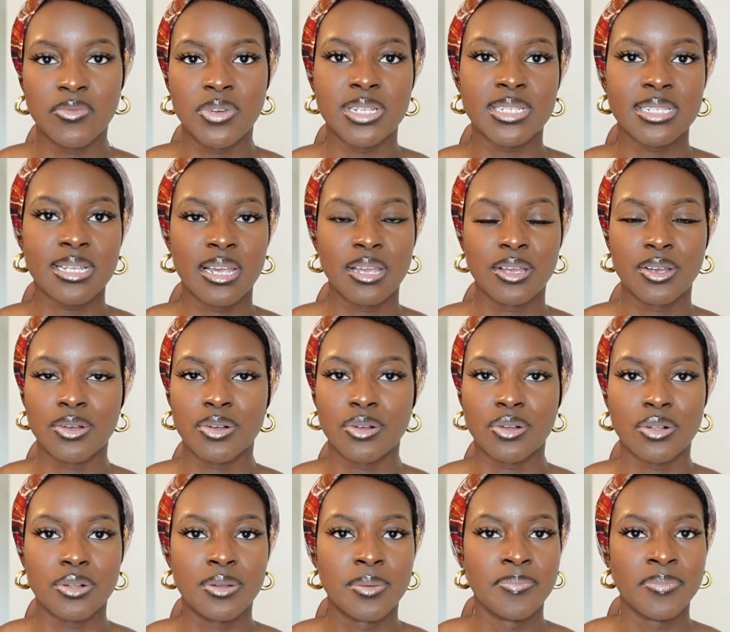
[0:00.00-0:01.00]

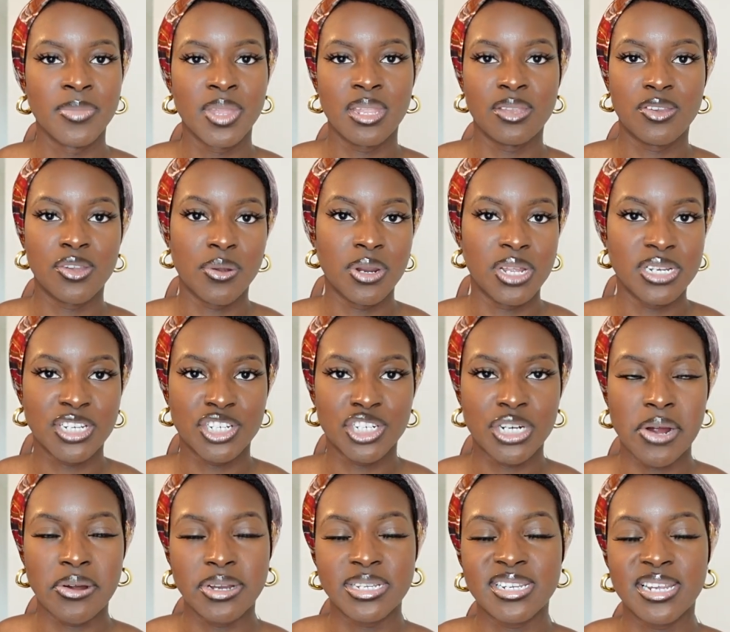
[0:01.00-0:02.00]
recycle, donate to
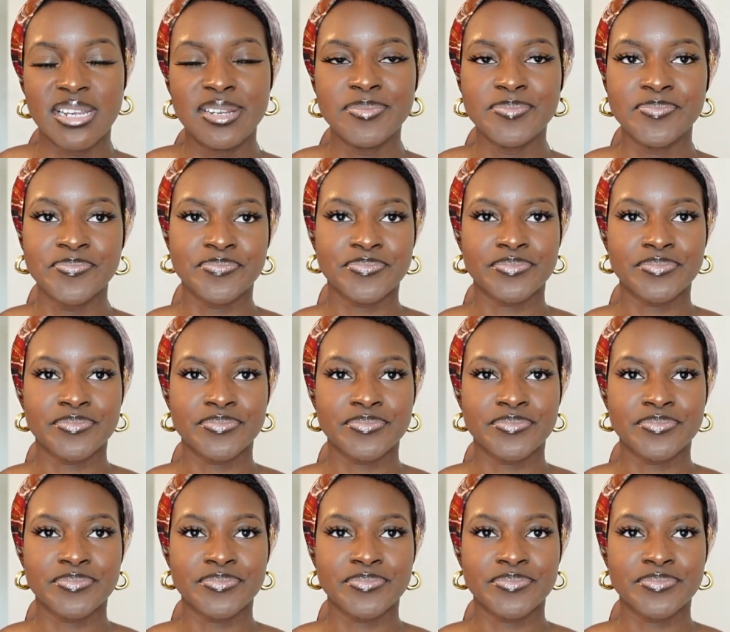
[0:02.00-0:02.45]
charity.